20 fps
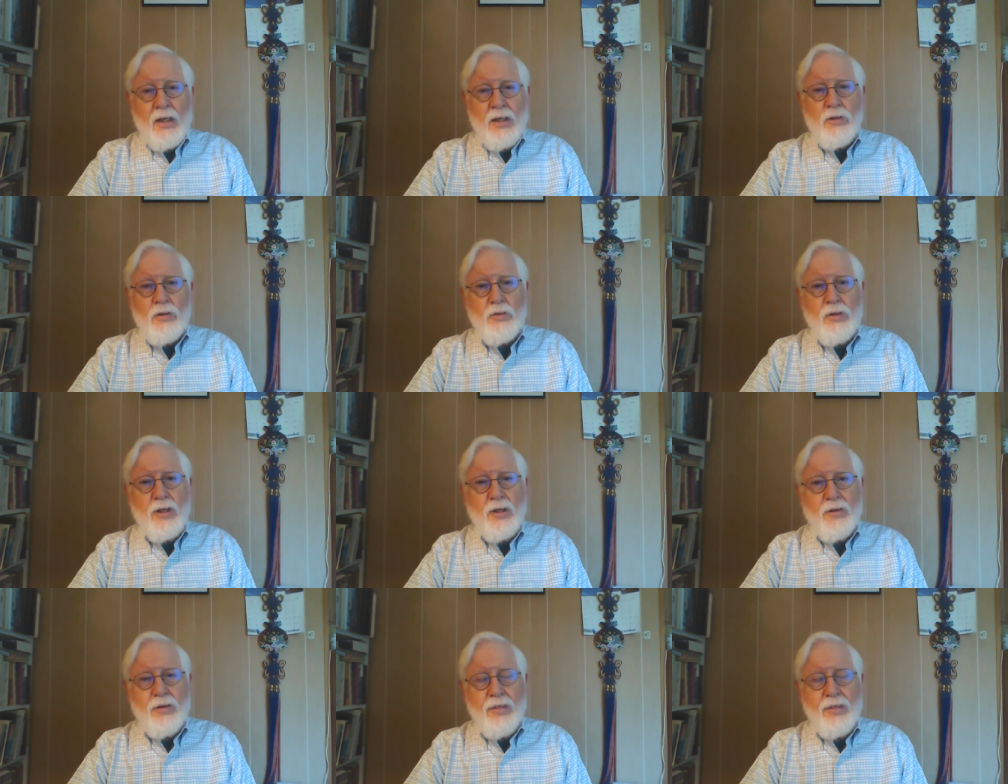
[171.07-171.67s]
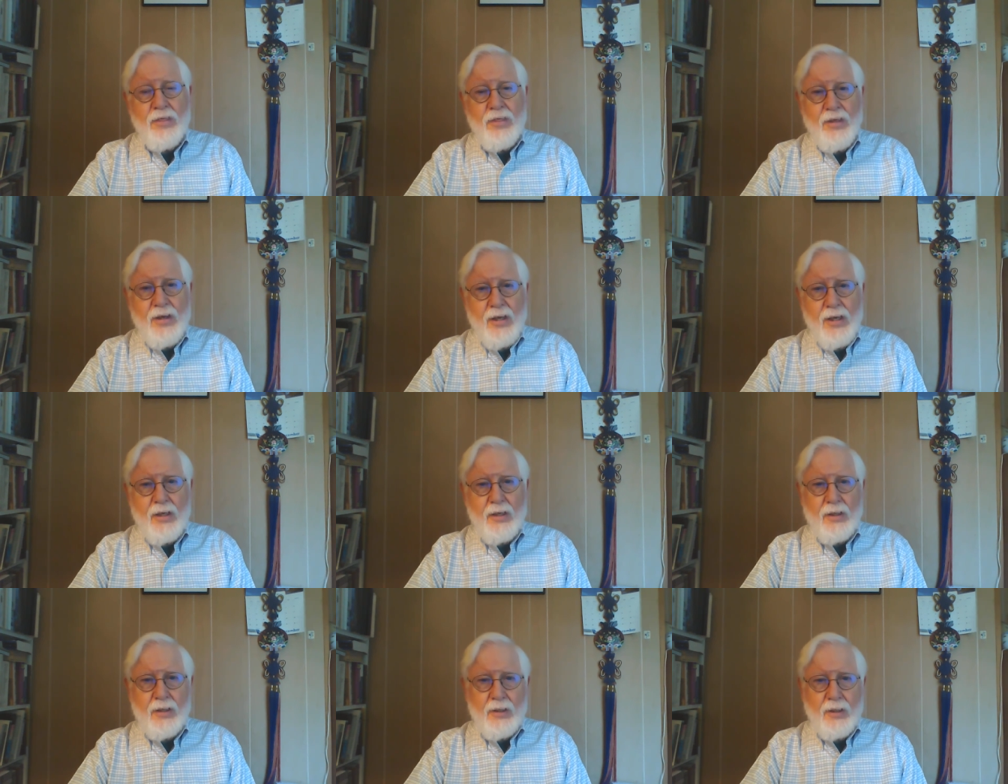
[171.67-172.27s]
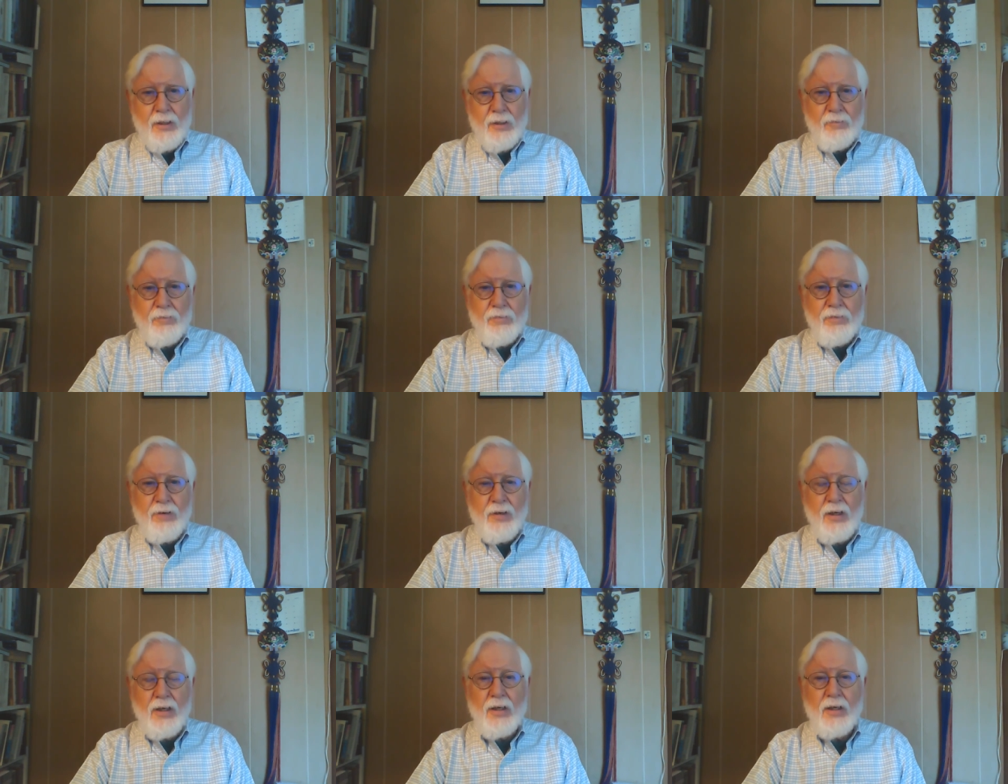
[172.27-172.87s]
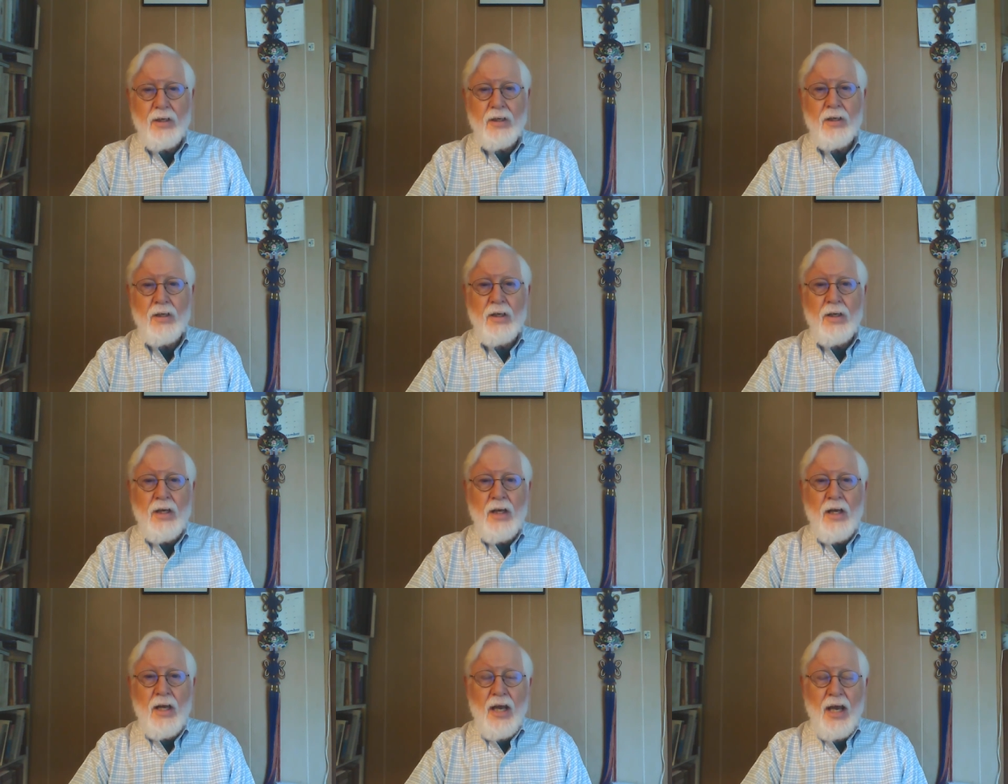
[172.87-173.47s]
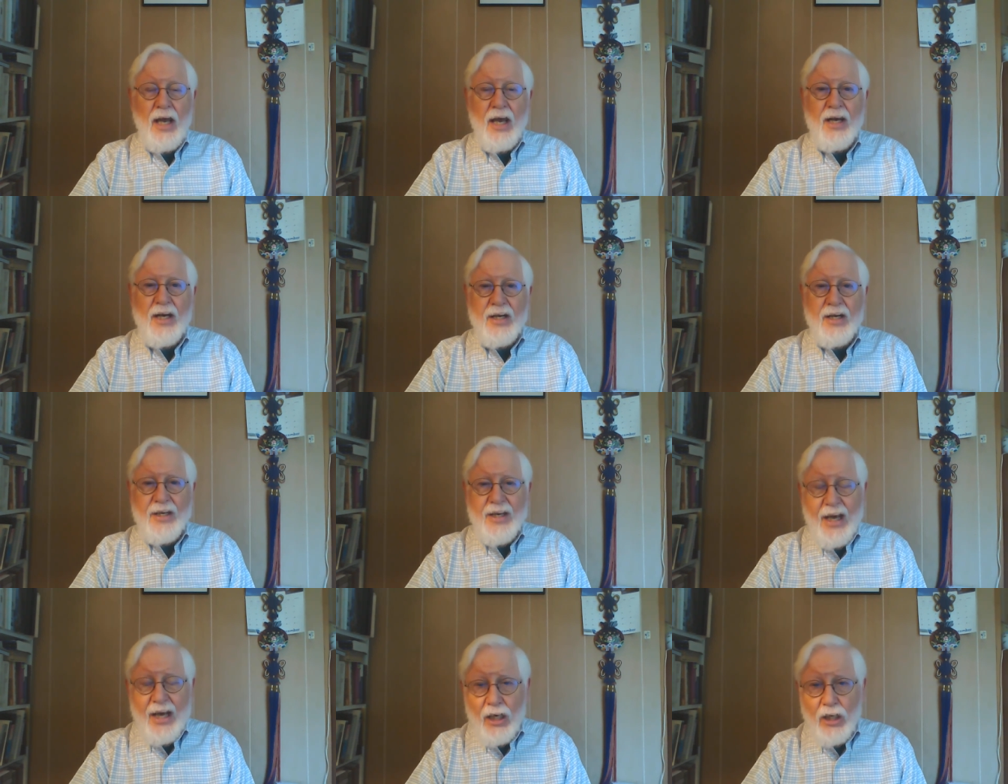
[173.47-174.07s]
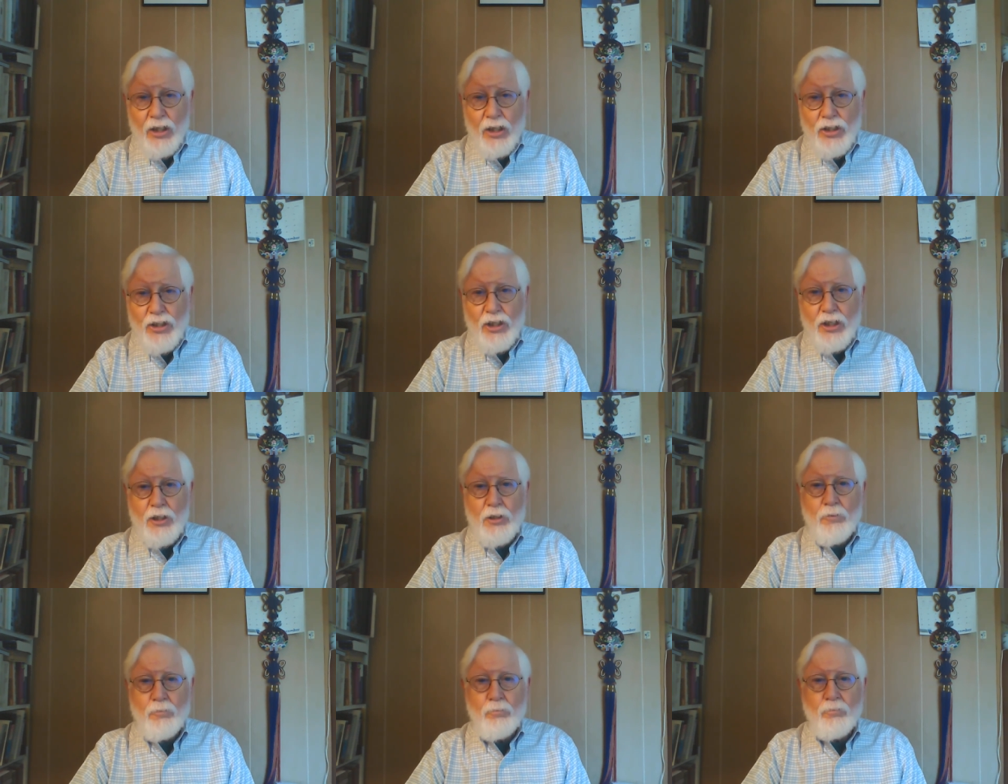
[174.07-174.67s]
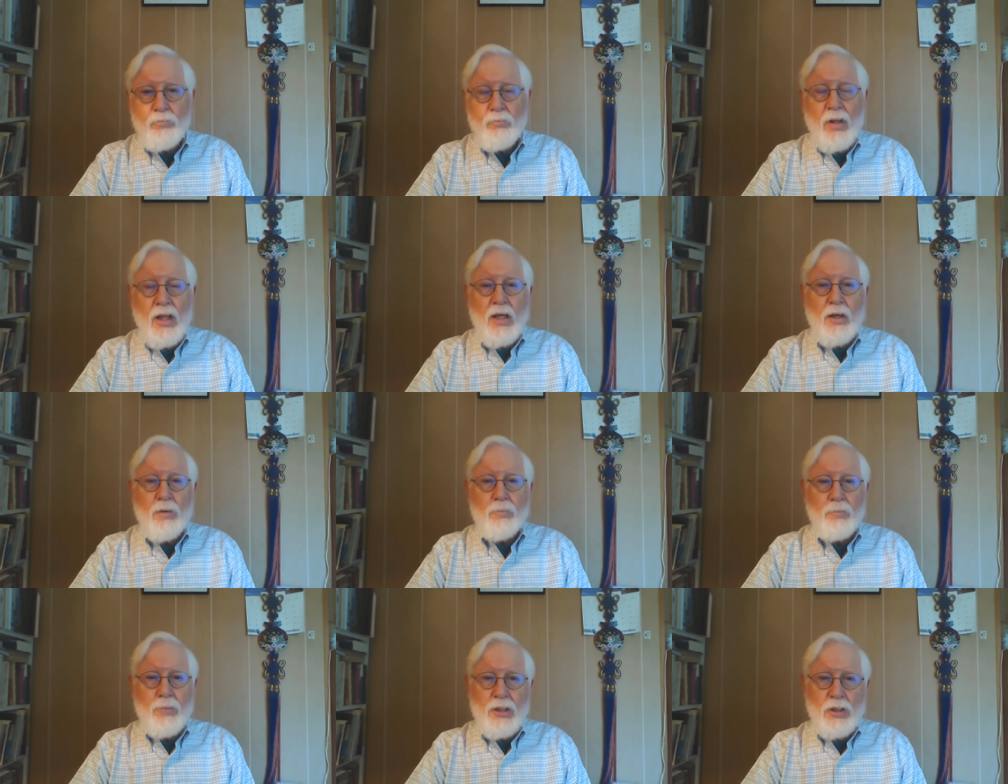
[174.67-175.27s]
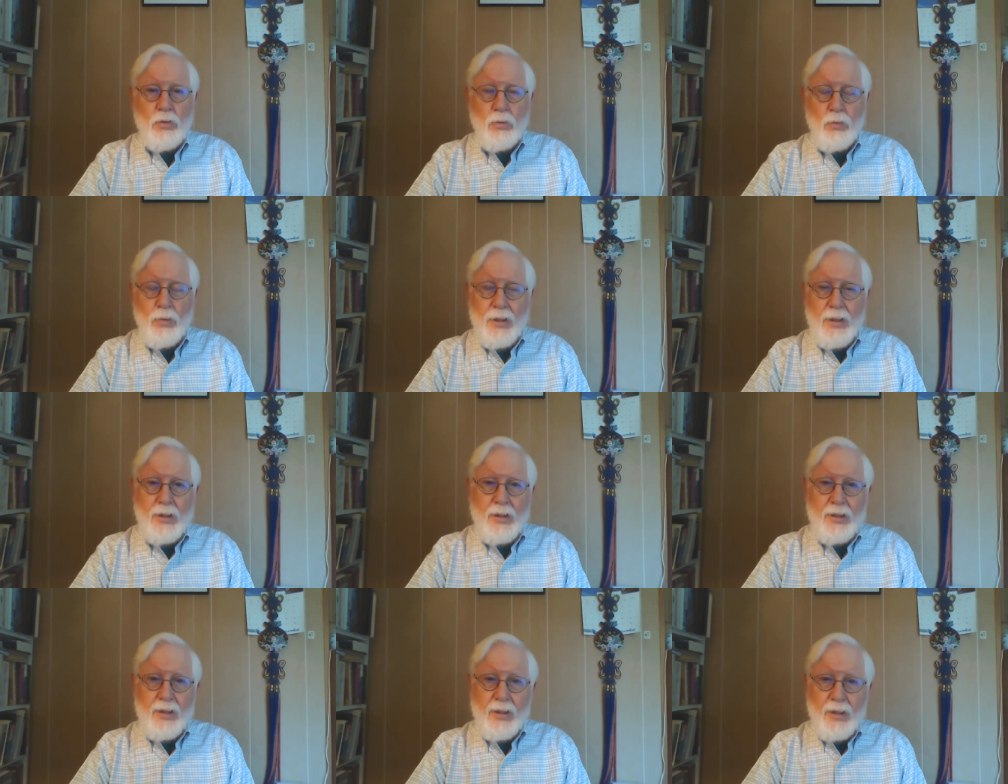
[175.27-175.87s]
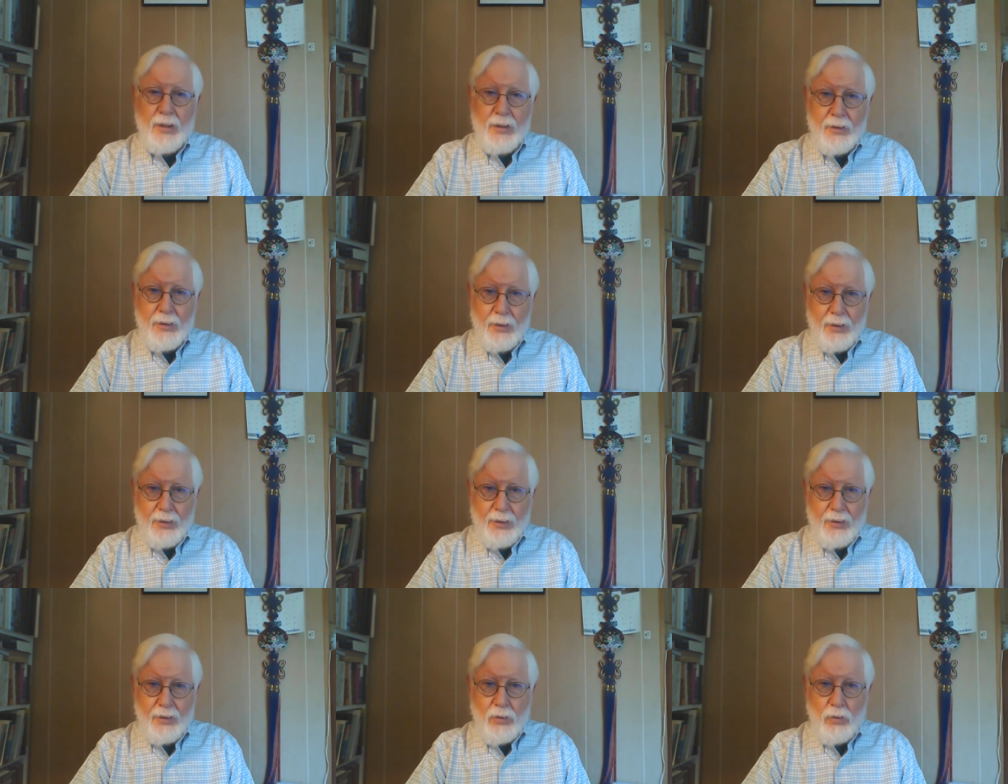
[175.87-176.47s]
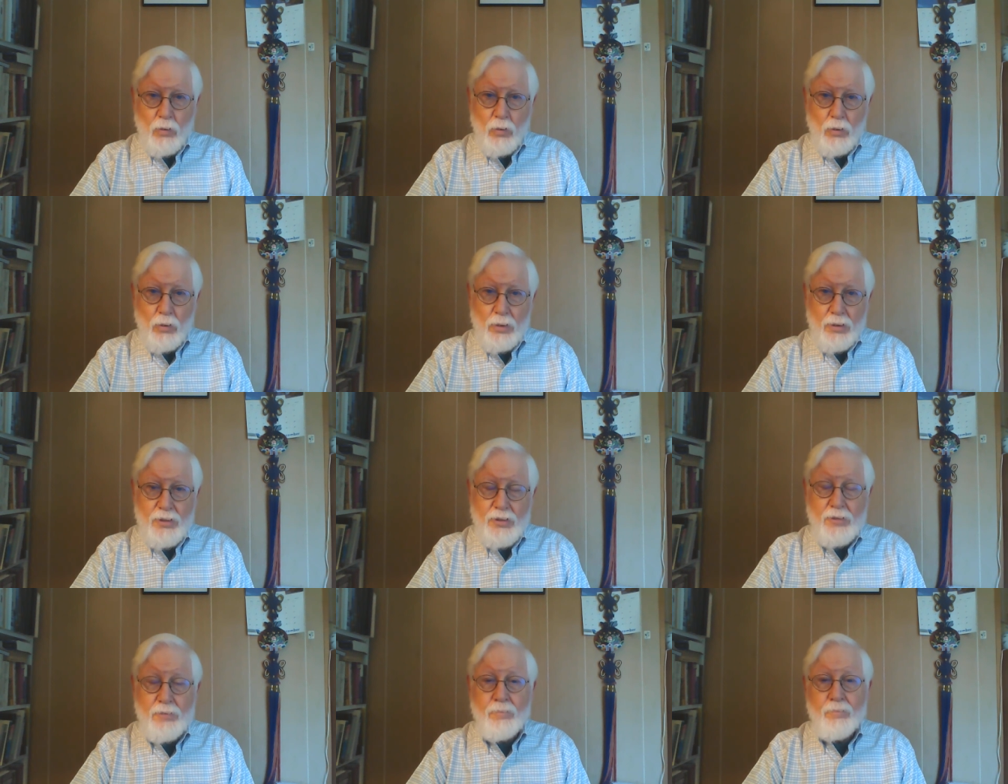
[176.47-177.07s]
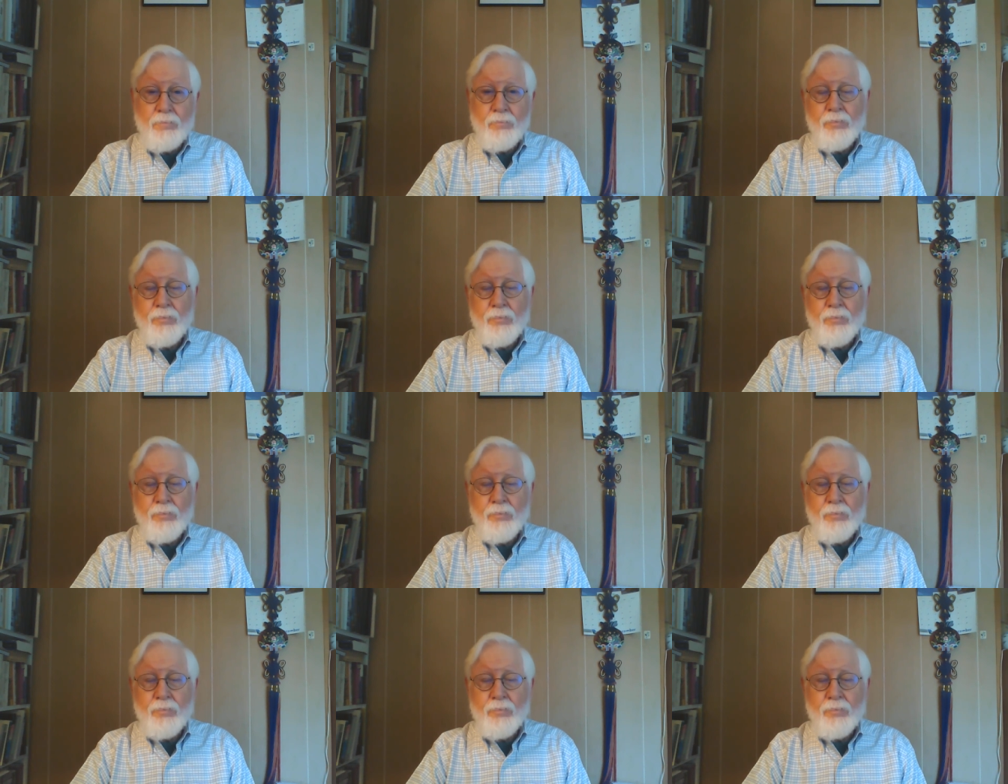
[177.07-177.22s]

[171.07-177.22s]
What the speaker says: You can think of an analogy between an online course